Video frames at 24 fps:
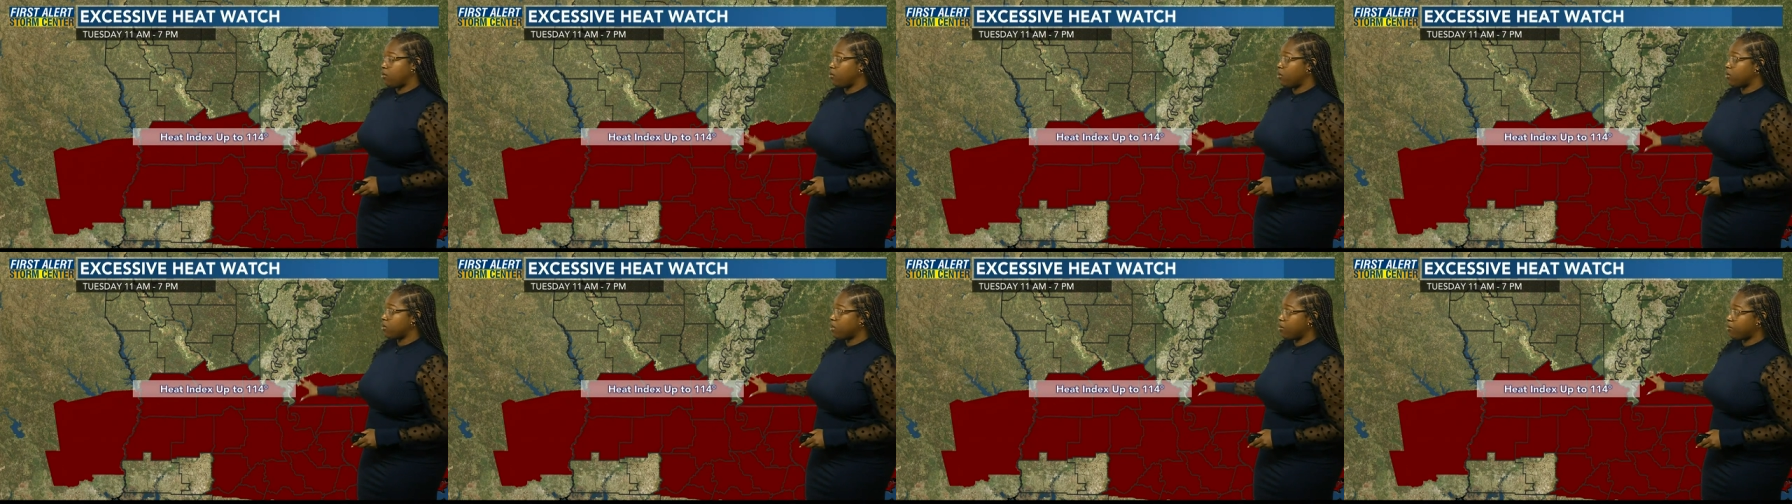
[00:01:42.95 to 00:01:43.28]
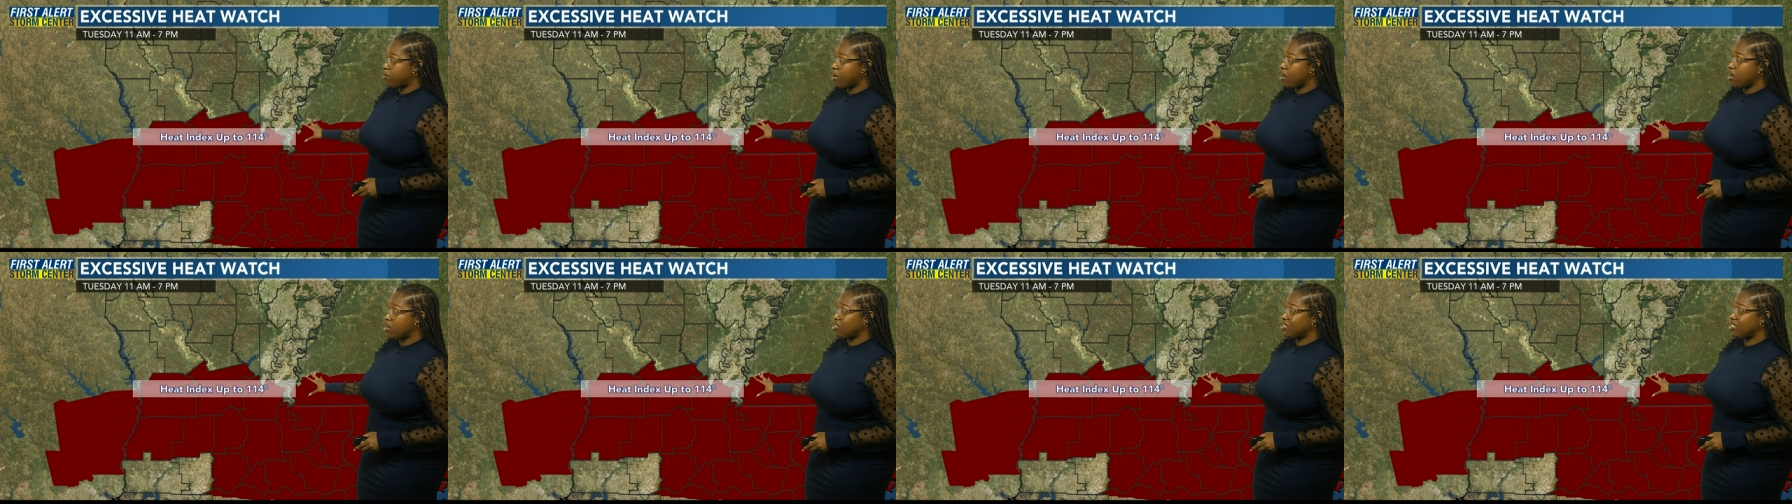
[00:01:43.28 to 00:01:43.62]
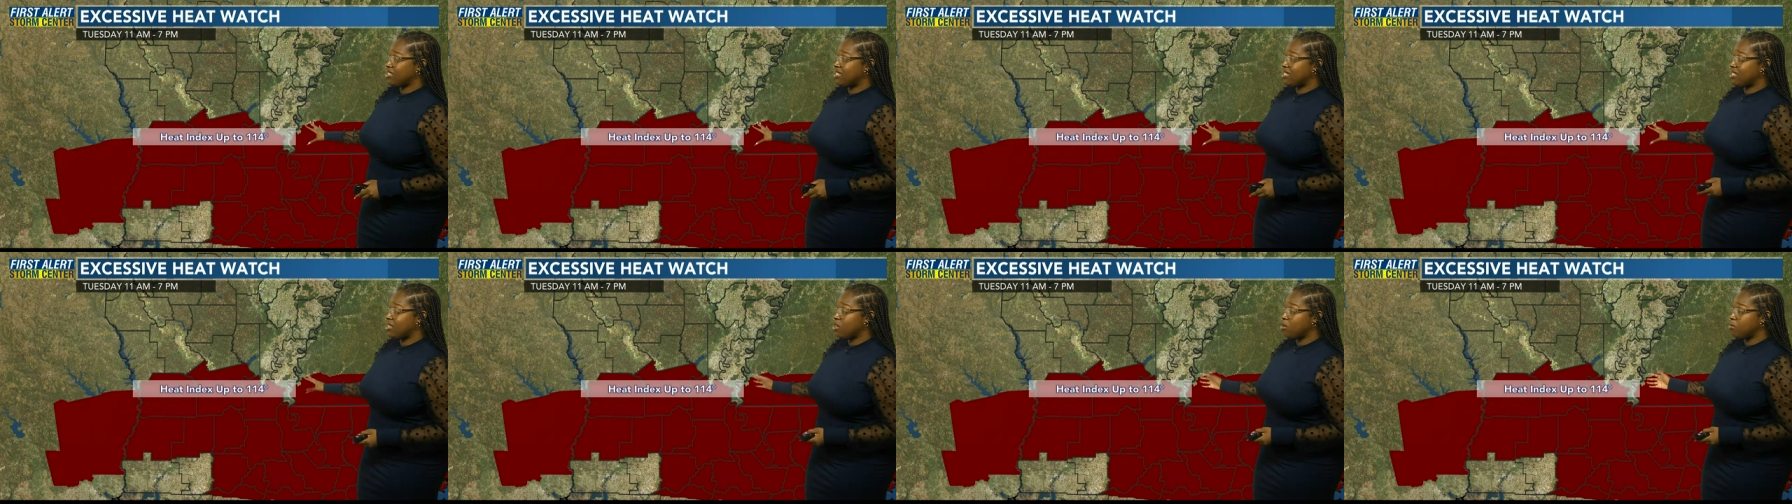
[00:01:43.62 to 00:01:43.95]
Northern Parish
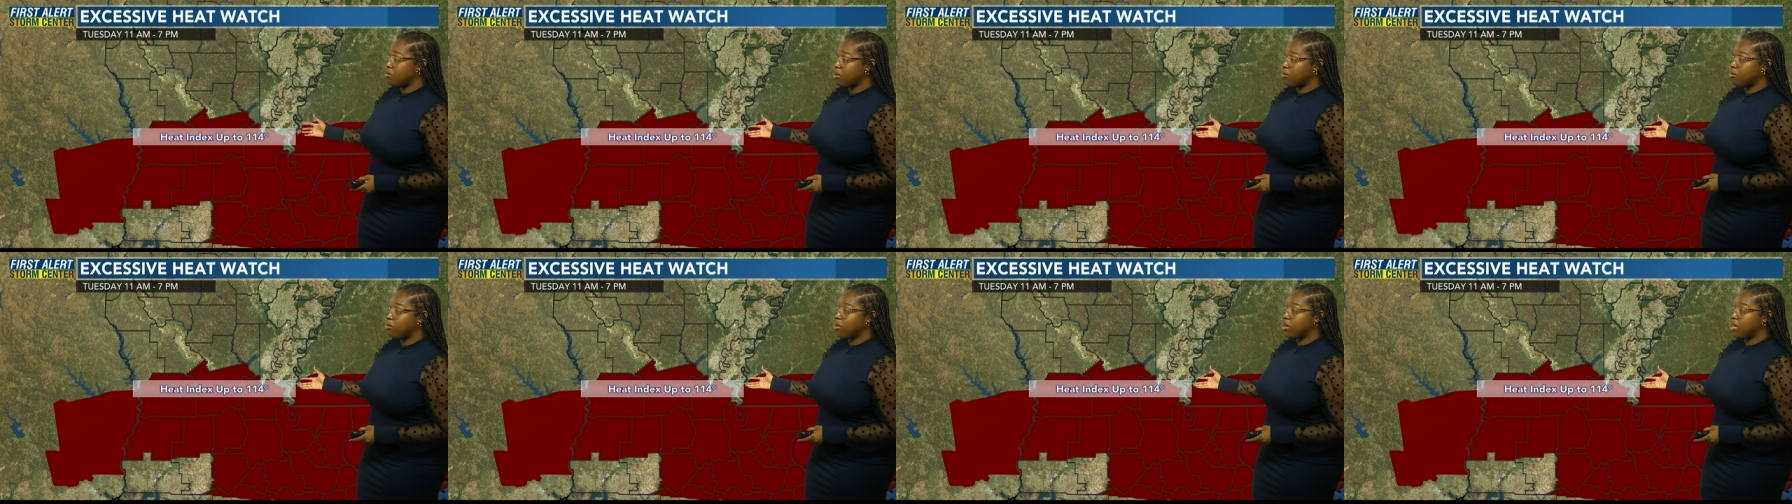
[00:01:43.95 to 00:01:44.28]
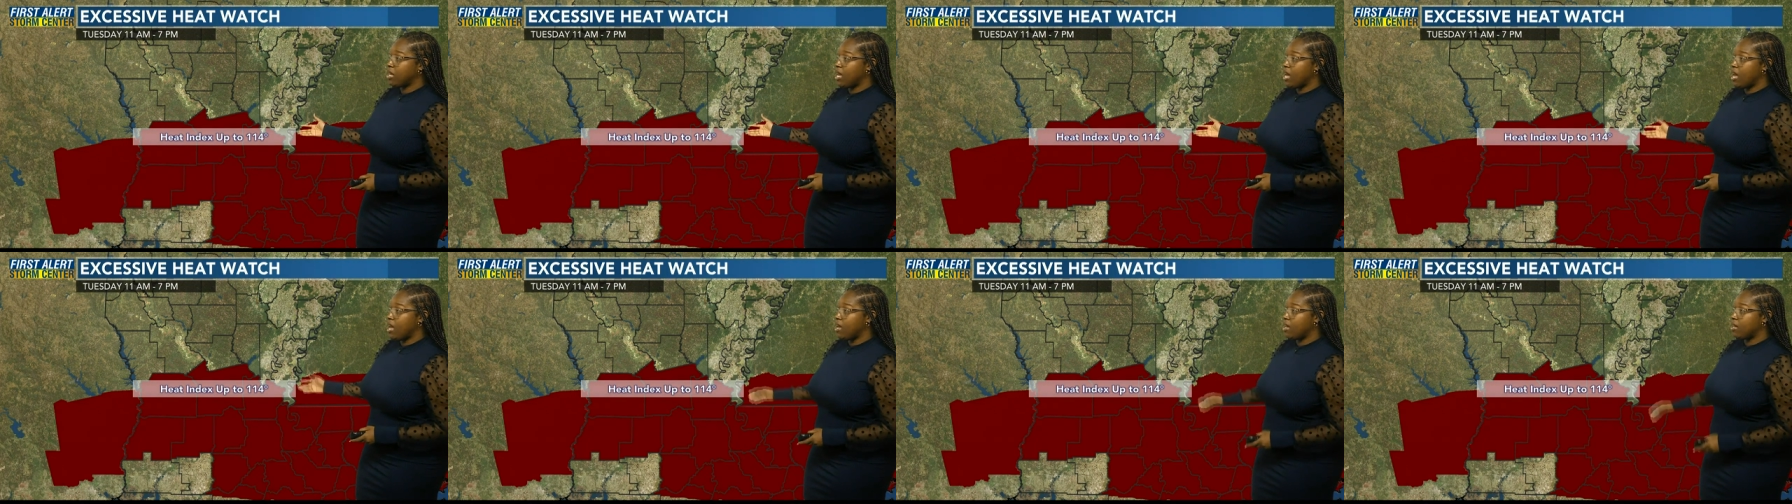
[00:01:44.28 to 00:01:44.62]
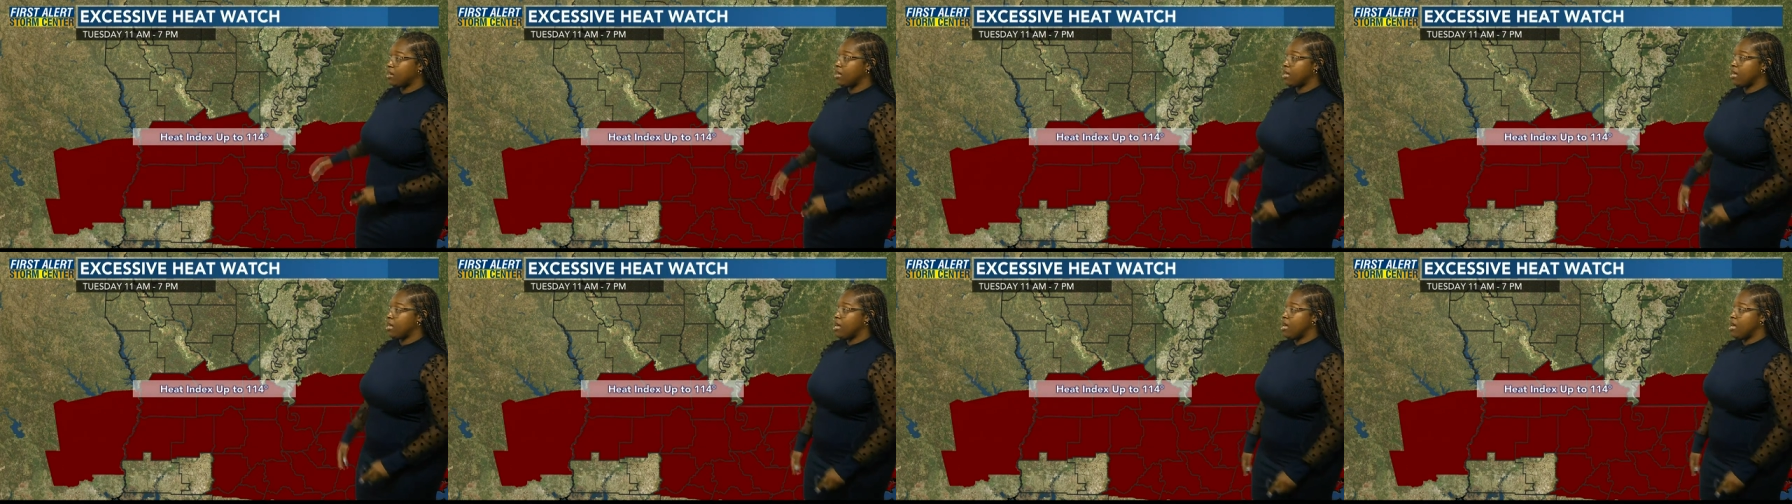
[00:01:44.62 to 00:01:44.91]
should still be pretty hot,